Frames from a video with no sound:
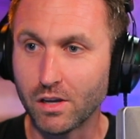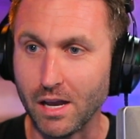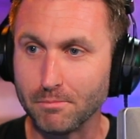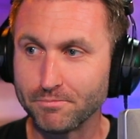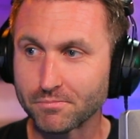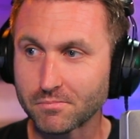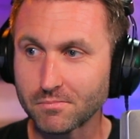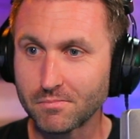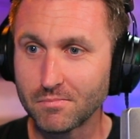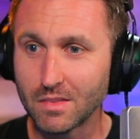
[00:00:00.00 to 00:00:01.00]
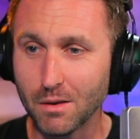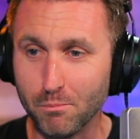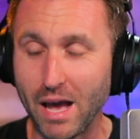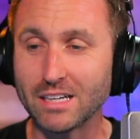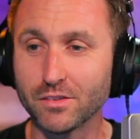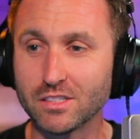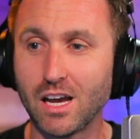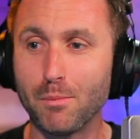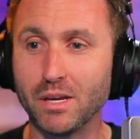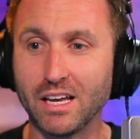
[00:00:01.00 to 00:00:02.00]
Okay, back to the
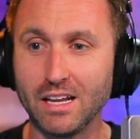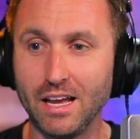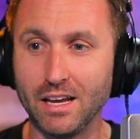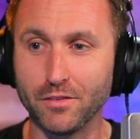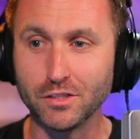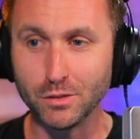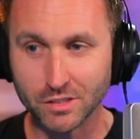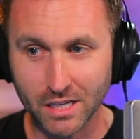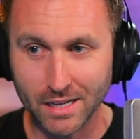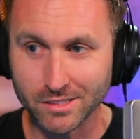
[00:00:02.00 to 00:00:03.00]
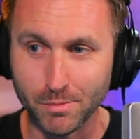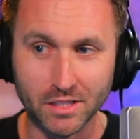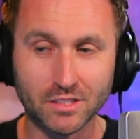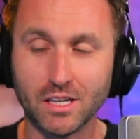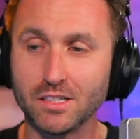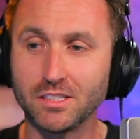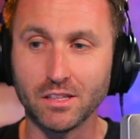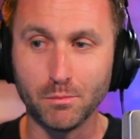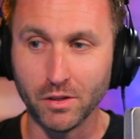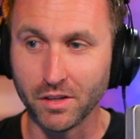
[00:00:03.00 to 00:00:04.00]
topic at hand. The two sides have been discussing
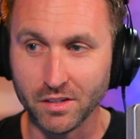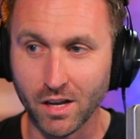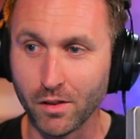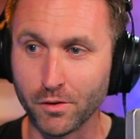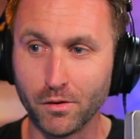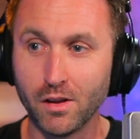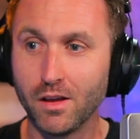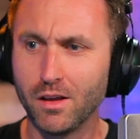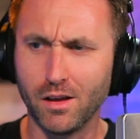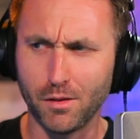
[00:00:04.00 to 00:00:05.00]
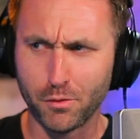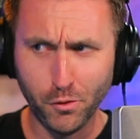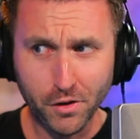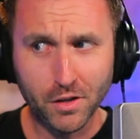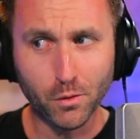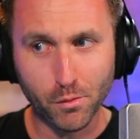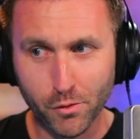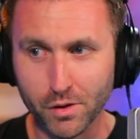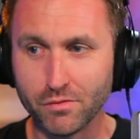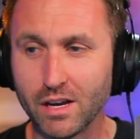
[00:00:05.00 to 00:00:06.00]
the billion-dollar 30 or
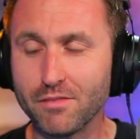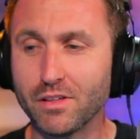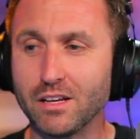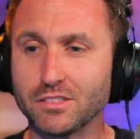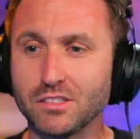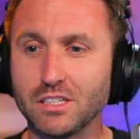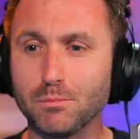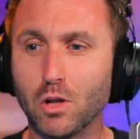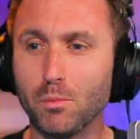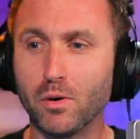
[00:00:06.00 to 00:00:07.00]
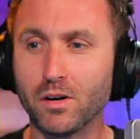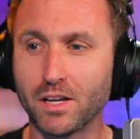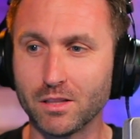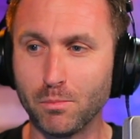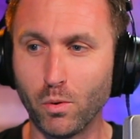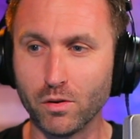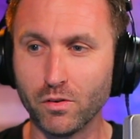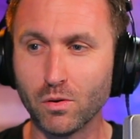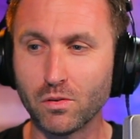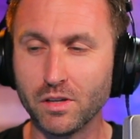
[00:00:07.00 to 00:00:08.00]
35,000-seat ballpark at the Port of
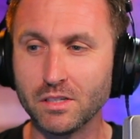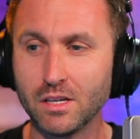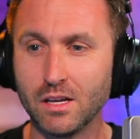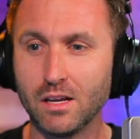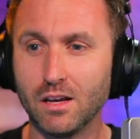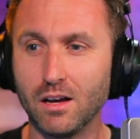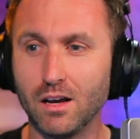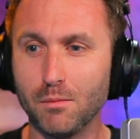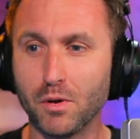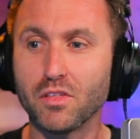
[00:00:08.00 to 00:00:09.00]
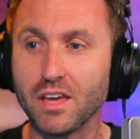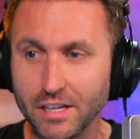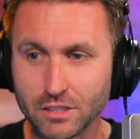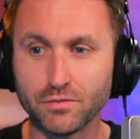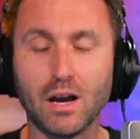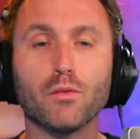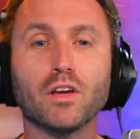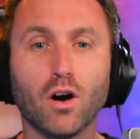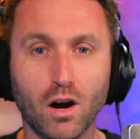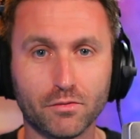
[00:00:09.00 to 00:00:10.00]
Oakland, but the A's found
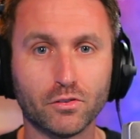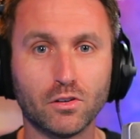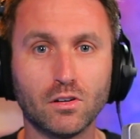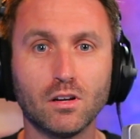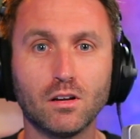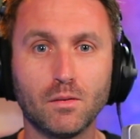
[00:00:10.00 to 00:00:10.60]
the offer